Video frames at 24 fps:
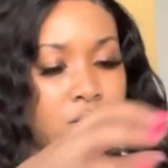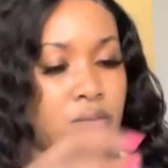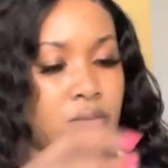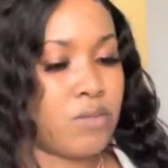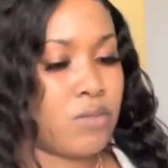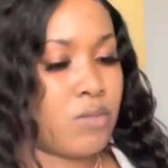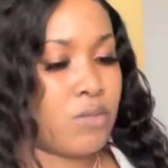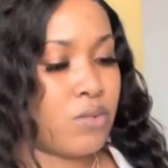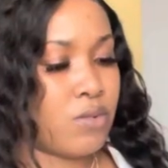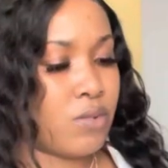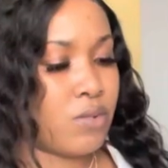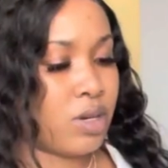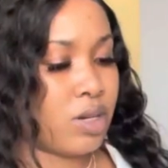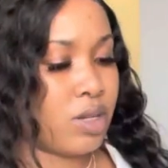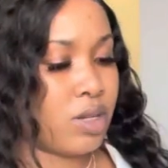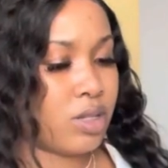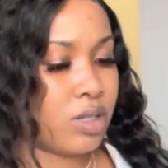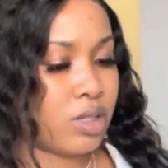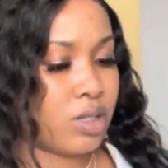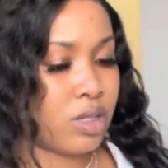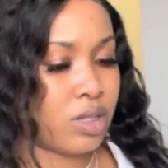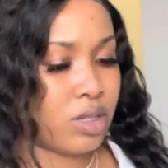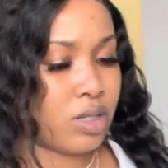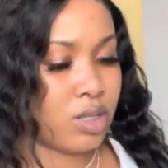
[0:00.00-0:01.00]
What is
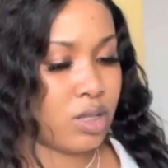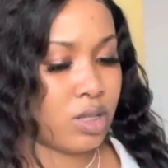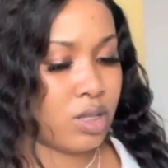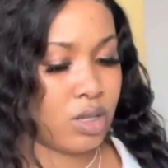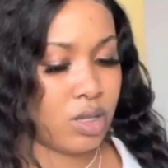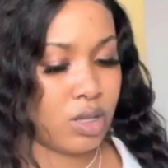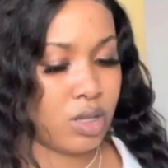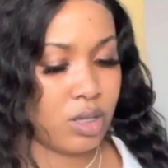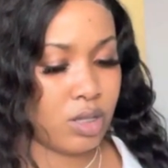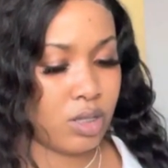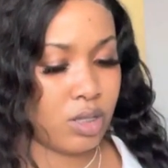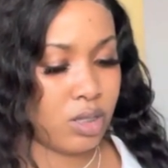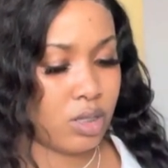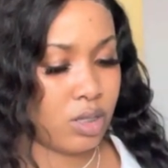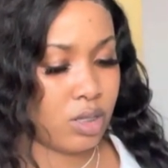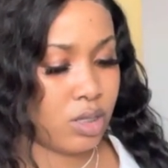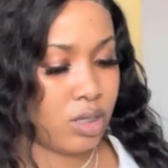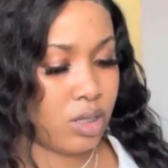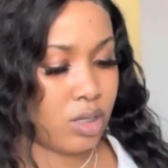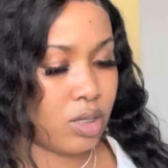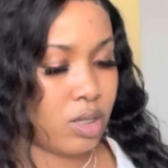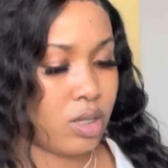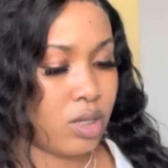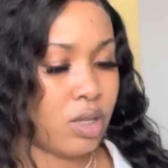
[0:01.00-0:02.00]
this?
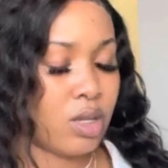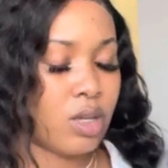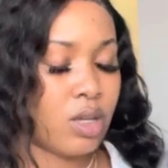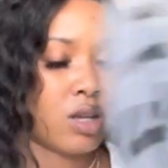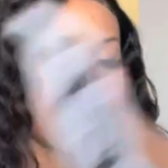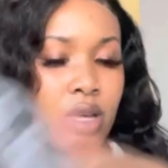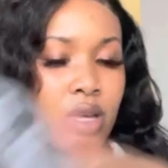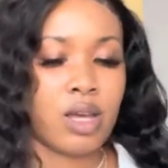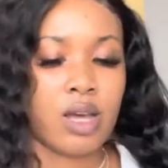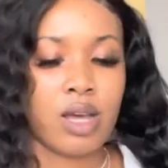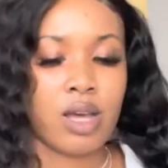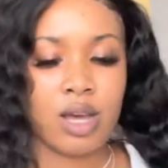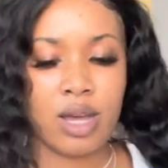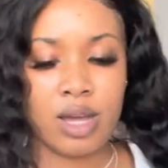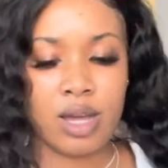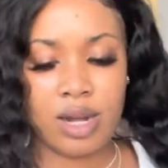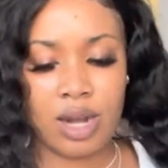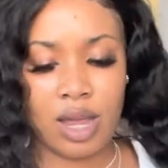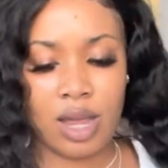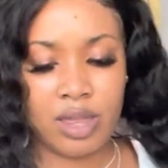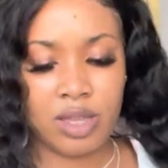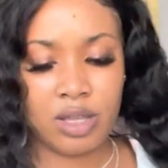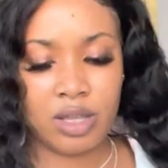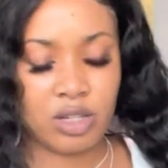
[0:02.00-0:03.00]

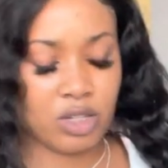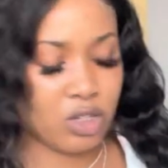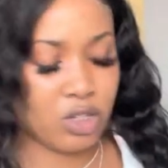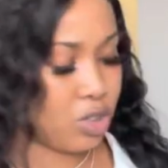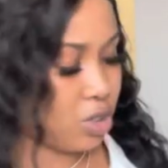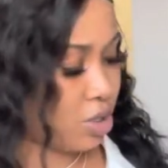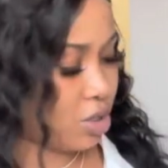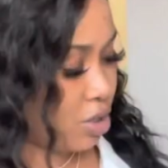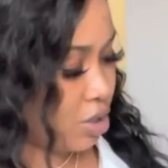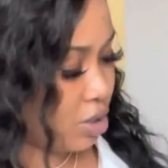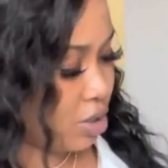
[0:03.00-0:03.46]
Another shirt.